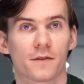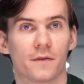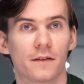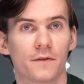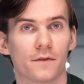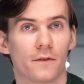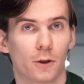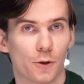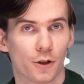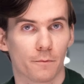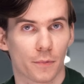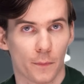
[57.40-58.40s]
Swift
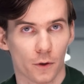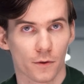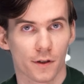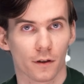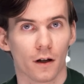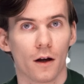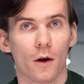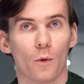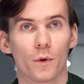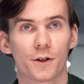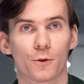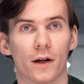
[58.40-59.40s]
Evolution proposal,
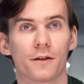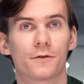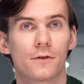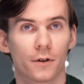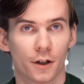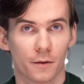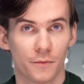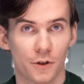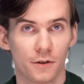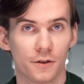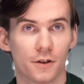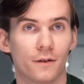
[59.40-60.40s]
which went through
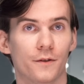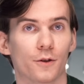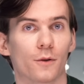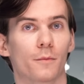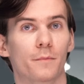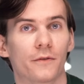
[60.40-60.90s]
community review